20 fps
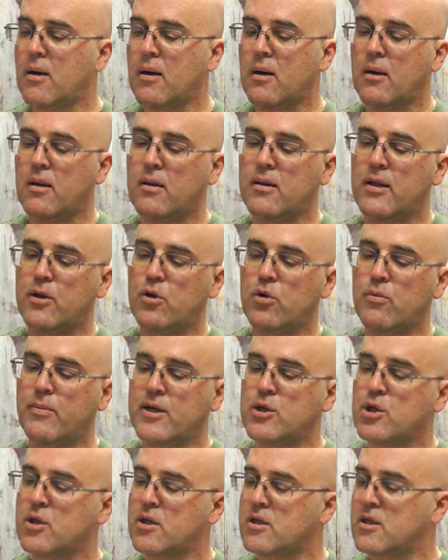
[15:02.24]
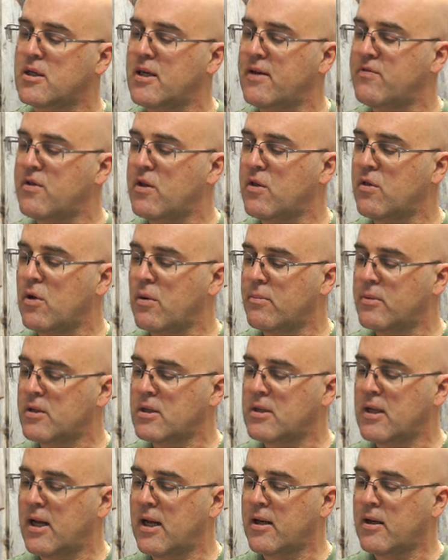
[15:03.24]
Uh, they do mention a safety
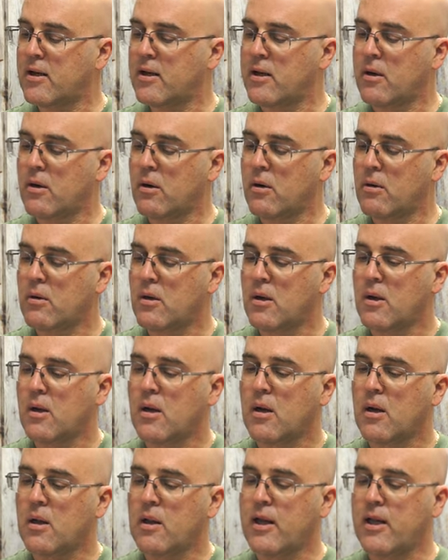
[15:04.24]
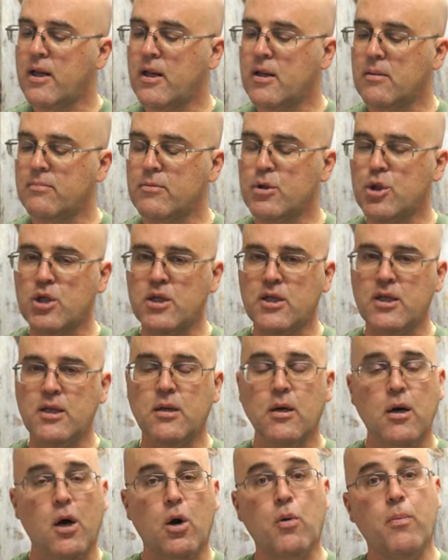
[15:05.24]
thermostat in here. Cleaning the machine.
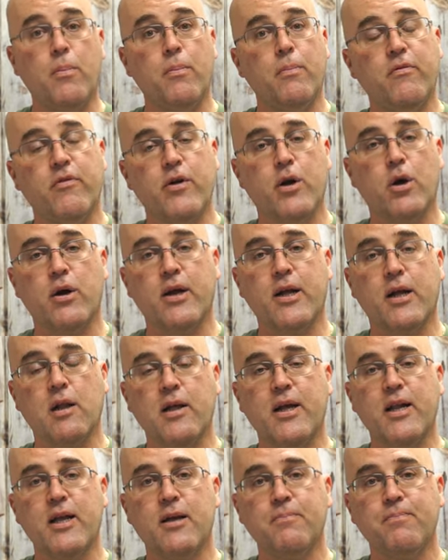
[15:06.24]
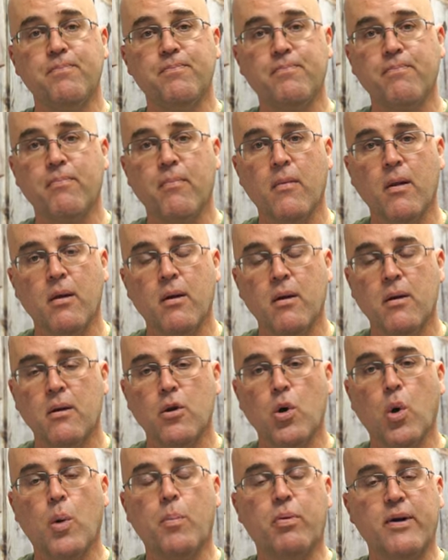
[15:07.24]
Oh, regarding cleaning,
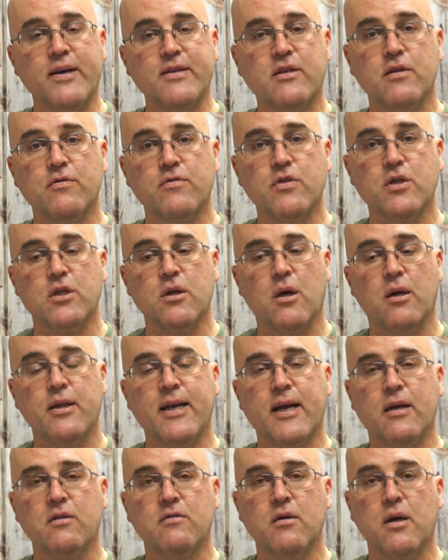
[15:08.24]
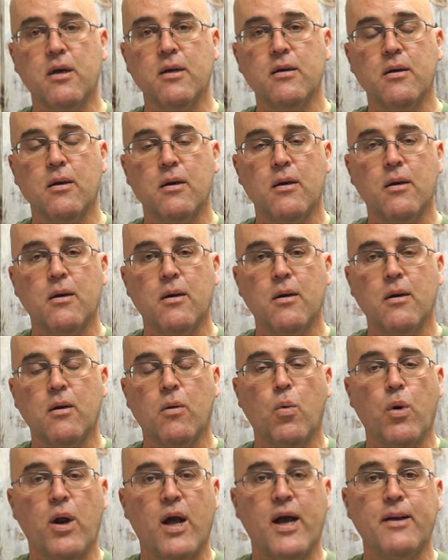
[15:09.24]
no abrasives on the outside.
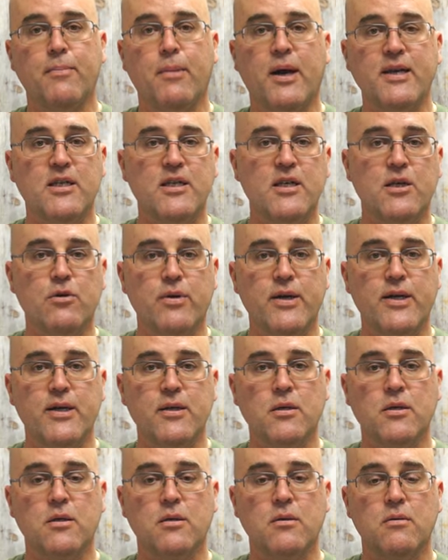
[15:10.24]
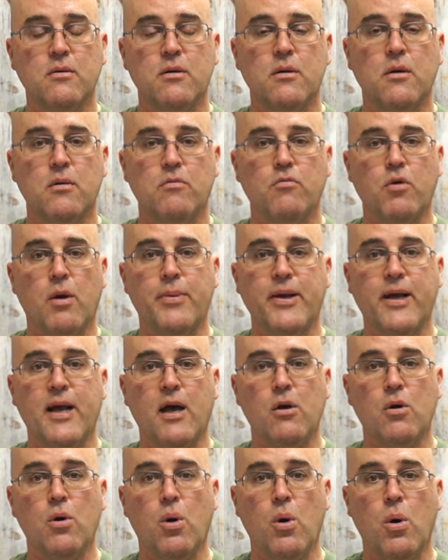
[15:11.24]
What I my secret is rubbing
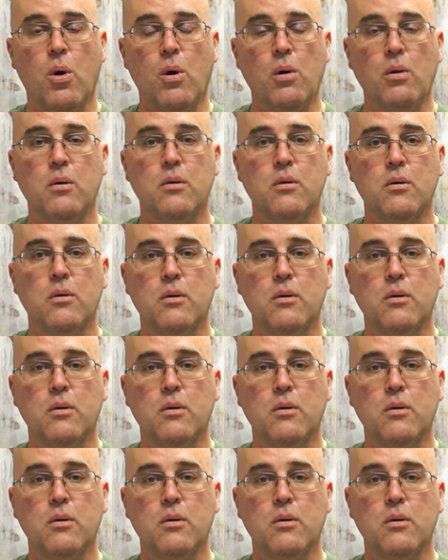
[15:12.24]
alcohol,